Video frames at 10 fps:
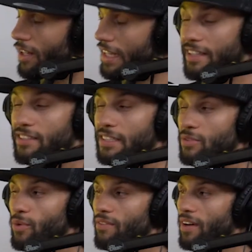I think this
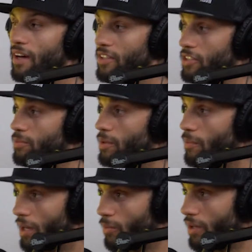is a 25. He used
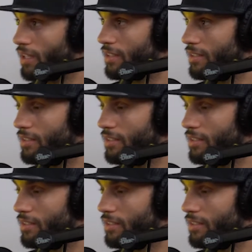to be bantamweight.